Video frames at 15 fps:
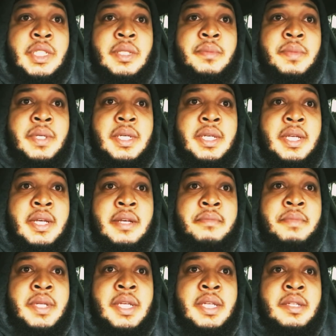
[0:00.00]
But yeah,
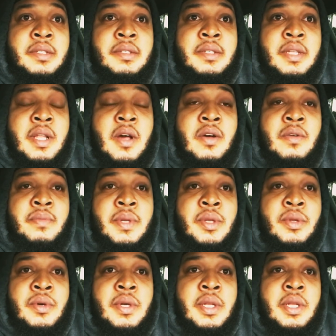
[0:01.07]
man, I don't be
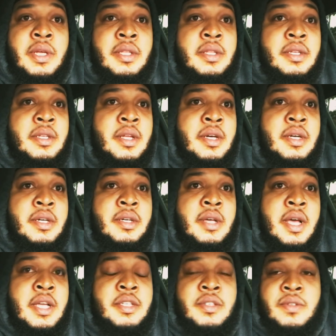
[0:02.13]
doing nothing, dog.
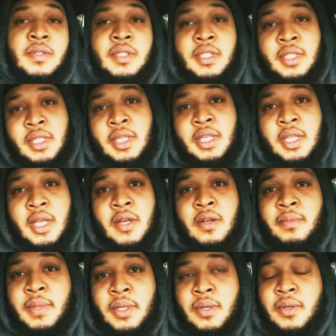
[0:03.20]
As you can see, I don't
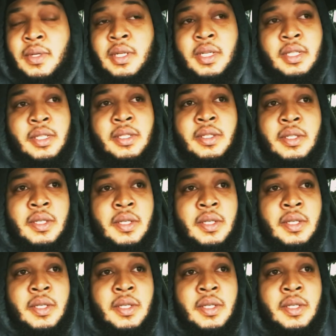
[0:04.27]
be doing nothing.